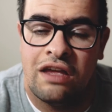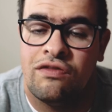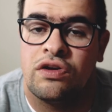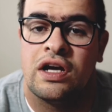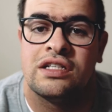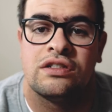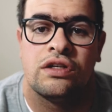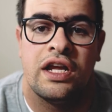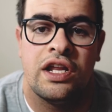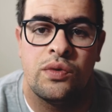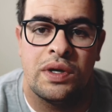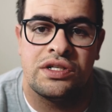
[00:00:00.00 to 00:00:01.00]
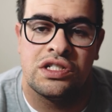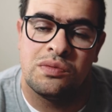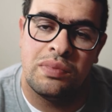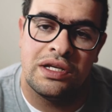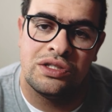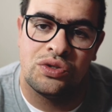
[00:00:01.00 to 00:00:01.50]
If you guys got any
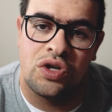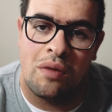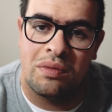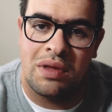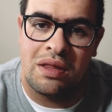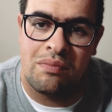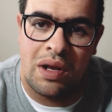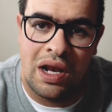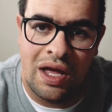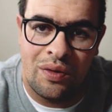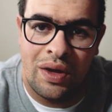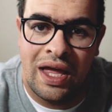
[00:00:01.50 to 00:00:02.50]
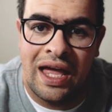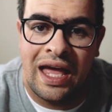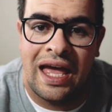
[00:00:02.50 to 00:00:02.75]
questions, please do comment them below.